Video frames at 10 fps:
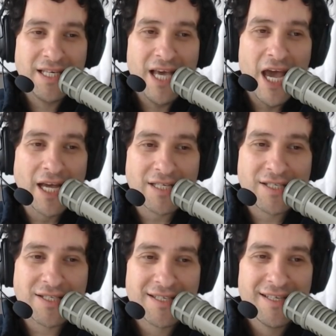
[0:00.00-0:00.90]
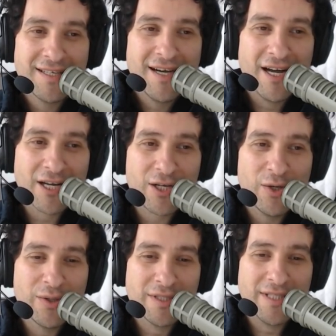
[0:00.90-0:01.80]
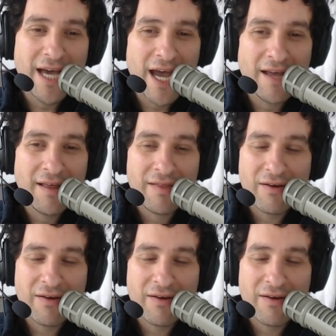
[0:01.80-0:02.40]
cakes on a cold day.